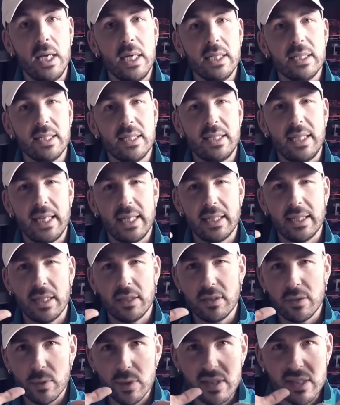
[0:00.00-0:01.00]
to take it down
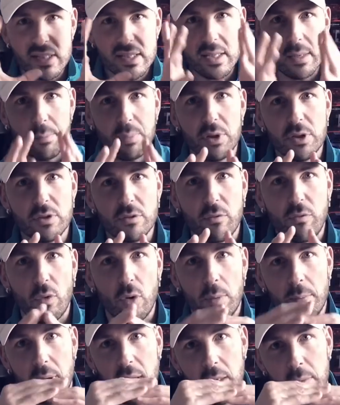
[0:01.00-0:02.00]
to its simplest
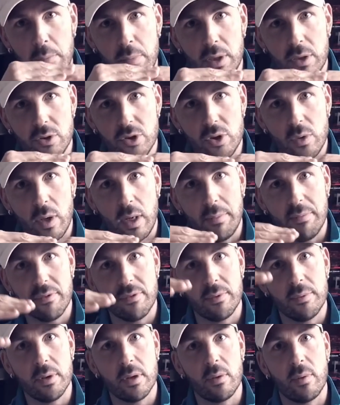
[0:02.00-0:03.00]
form and build you up
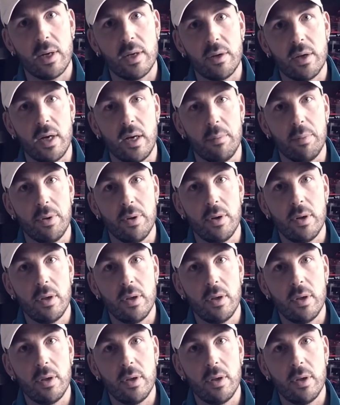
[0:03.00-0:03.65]
from the ground up.